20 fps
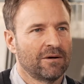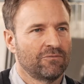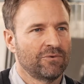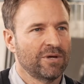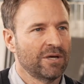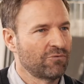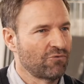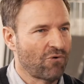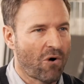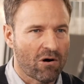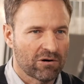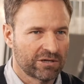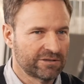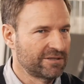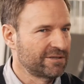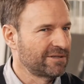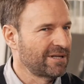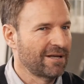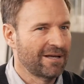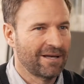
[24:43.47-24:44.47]
We
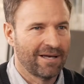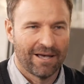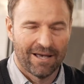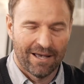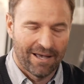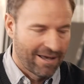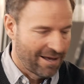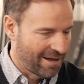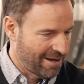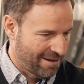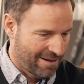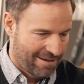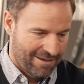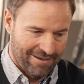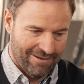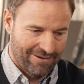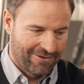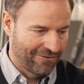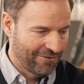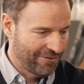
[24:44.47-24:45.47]
rocked the,
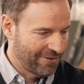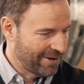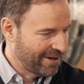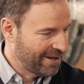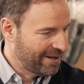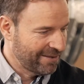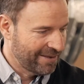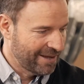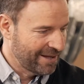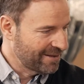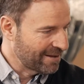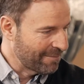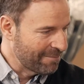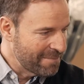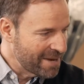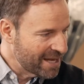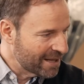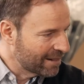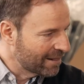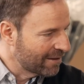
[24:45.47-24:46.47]
uh, on, in, in the
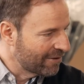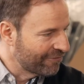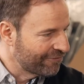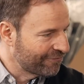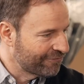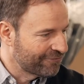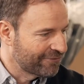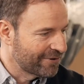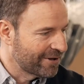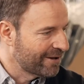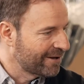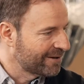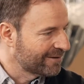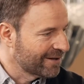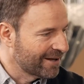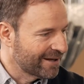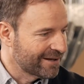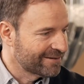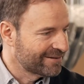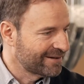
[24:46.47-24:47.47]
middle of uh,
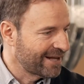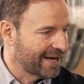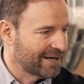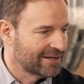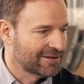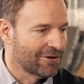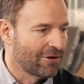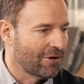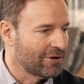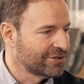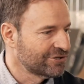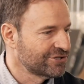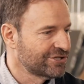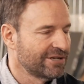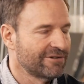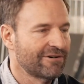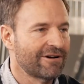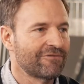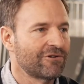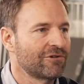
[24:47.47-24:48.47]

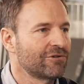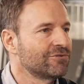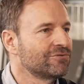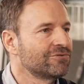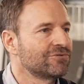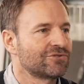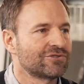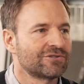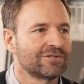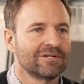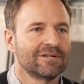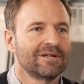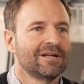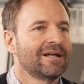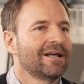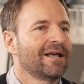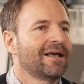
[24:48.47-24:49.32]
technology revolution.